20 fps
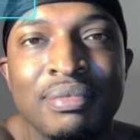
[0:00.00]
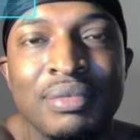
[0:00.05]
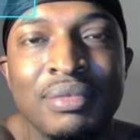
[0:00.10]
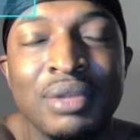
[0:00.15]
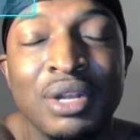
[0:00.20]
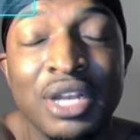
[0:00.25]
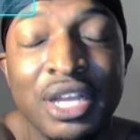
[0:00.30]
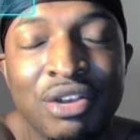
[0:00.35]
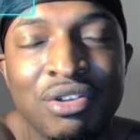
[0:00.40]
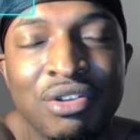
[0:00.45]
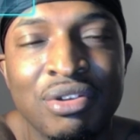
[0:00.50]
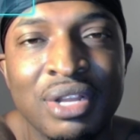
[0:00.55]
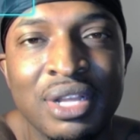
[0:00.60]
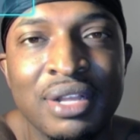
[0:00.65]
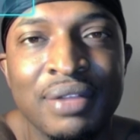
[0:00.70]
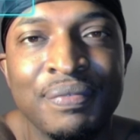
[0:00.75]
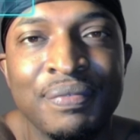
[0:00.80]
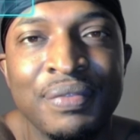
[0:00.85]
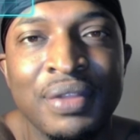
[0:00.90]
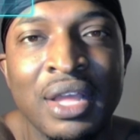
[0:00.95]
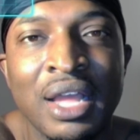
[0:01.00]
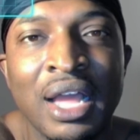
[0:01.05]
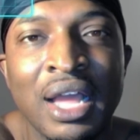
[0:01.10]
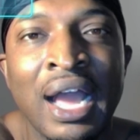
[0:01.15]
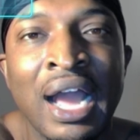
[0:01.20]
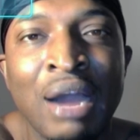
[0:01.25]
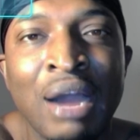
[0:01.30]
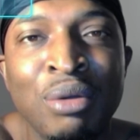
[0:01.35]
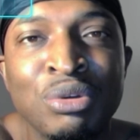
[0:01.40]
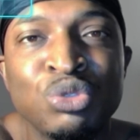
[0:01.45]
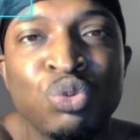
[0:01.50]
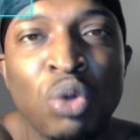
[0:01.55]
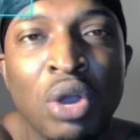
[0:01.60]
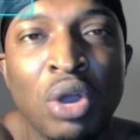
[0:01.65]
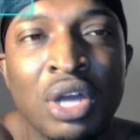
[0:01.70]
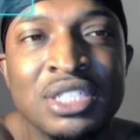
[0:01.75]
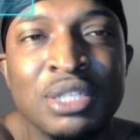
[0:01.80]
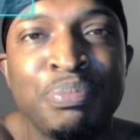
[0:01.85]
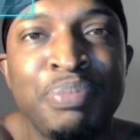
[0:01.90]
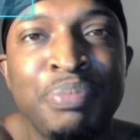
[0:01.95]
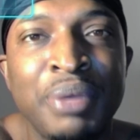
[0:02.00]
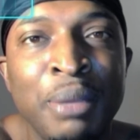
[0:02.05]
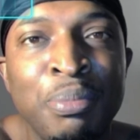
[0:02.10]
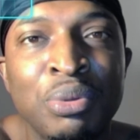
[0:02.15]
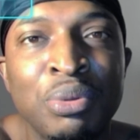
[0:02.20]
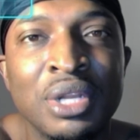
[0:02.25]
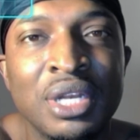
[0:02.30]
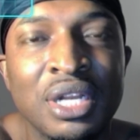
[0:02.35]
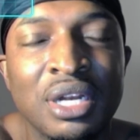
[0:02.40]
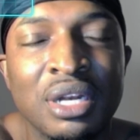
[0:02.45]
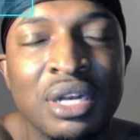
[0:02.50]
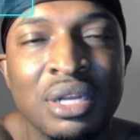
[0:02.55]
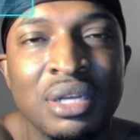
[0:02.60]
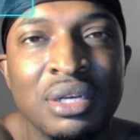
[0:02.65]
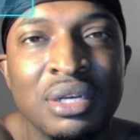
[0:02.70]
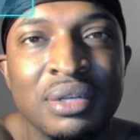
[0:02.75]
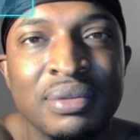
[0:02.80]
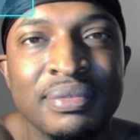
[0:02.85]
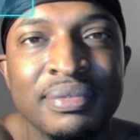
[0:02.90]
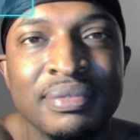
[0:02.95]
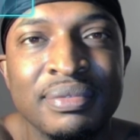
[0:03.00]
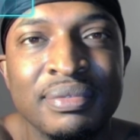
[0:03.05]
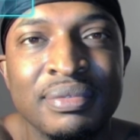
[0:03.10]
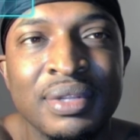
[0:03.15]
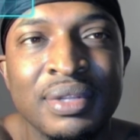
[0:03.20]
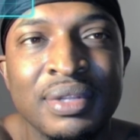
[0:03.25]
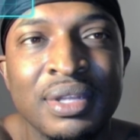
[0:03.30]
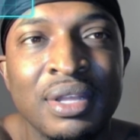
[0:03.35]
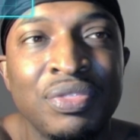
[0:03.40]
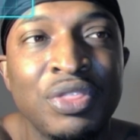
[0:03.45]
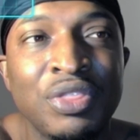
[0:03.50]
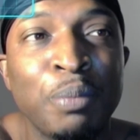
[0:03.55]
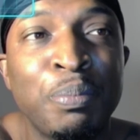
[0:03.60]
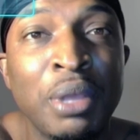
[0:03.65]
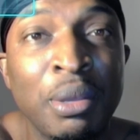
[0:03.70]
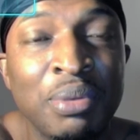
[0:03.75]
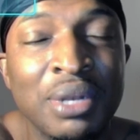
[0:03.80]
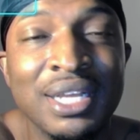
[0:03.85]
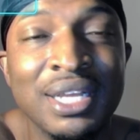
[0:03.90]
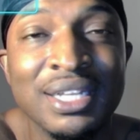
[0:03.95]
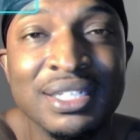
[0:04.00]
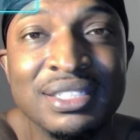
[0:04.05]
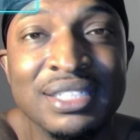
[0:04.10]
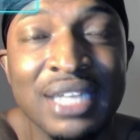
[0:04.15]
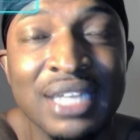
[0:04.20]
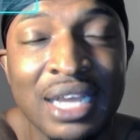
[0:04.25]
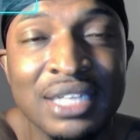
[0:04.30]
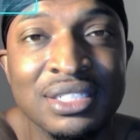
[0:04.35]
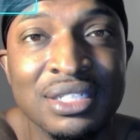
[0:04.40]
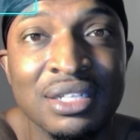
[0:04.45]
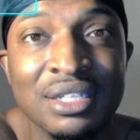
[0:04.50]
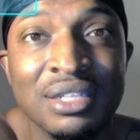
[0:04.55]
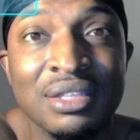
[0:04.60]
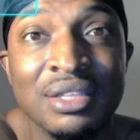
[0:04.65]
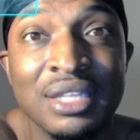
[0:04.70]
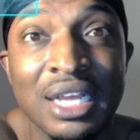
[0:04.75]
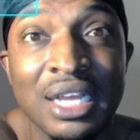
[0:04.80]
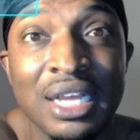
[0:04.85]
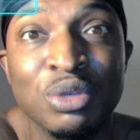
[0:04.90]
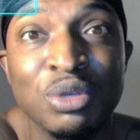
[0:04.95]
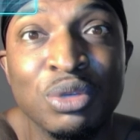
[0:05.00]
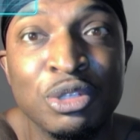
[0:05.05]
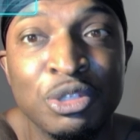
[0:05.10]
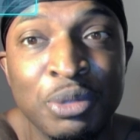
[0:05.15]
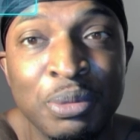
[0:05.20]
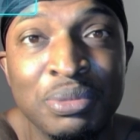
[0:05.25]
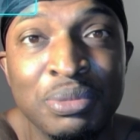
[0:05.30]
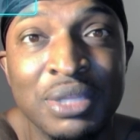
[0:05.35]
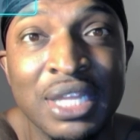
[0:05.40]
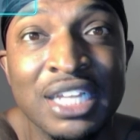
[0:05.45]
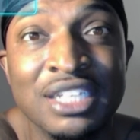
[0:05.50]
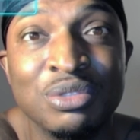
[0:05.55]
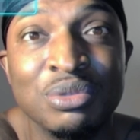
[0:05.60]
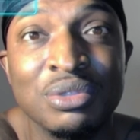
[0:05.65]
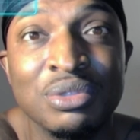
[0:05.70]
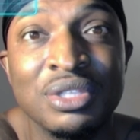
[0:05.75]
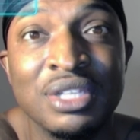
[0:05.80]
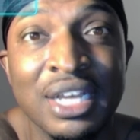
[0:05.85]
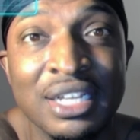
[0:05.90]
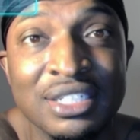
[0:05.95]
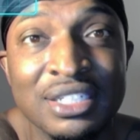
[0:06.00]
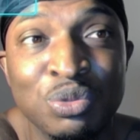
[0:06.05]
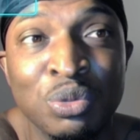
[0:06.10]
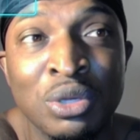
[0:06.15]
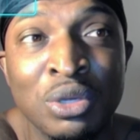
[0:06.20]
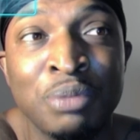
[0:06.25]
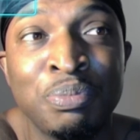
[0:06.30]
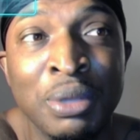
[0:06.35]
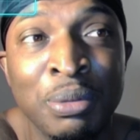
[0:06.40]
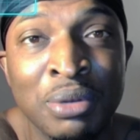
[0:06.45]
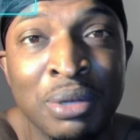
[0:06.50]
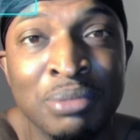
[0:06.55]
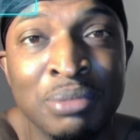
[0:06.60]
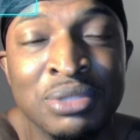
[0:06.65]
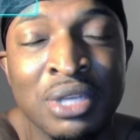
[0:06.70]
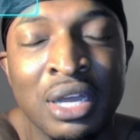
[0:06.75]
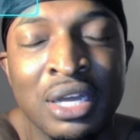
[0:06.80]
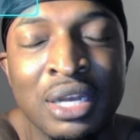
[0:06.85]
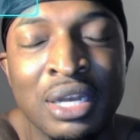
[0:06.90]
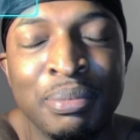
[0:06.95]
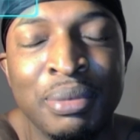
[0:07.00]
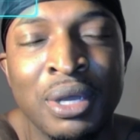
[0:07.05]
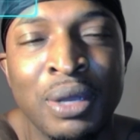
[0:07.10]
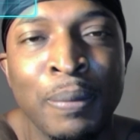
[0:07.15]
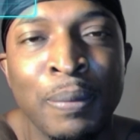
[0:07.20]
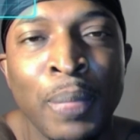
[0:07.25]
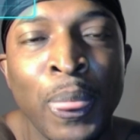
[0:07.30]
Literally, I was watching people in the club, the people in his section. That's people I'm talking about.